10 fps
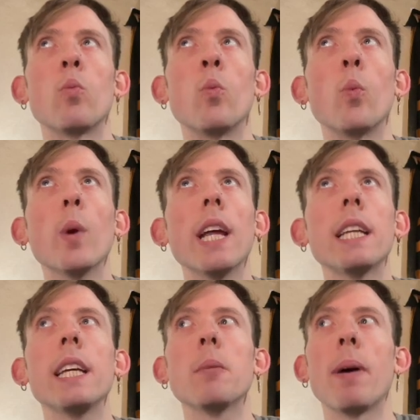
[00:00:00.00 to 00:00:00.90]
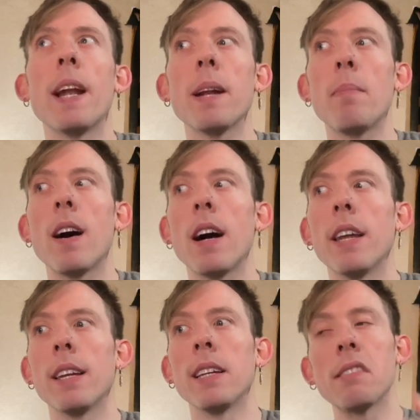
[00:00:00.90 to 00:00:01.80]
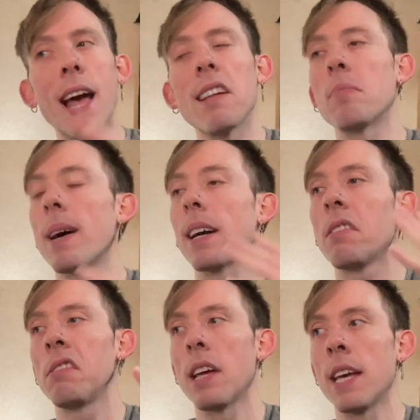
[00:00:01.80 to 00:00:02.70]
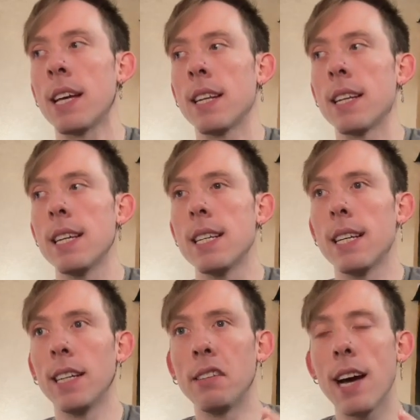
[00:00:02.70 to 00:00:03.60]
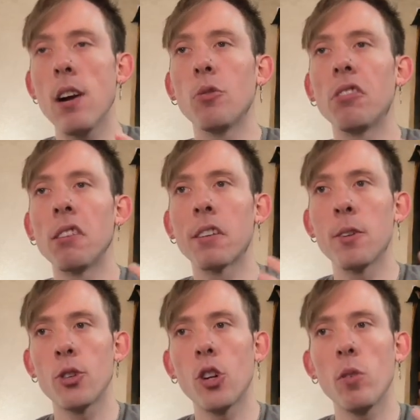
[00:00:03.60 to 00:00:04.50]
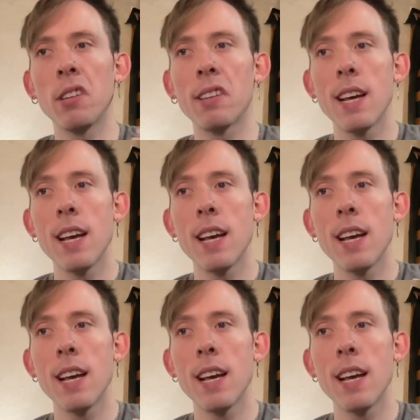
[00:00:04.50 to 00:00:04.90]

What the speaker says: really dependent upon its aspects and its house, is going to show us